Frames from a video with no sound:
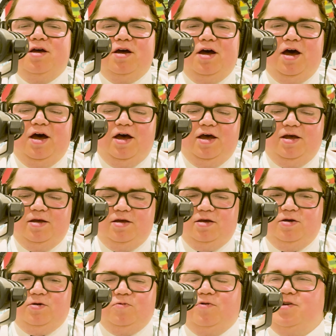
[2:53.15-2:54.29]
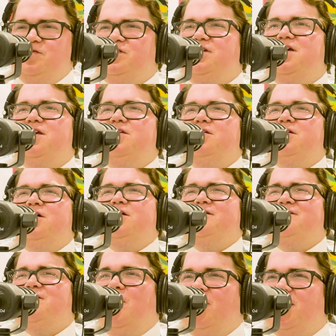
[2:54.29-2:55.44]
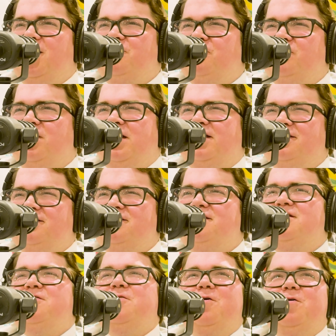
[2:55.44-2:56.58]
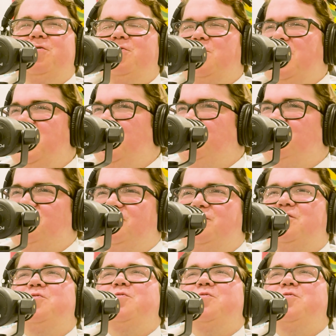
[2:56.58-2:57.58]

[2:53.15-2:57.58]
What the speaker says: what did you say, stock-eyed flies, all the way up to,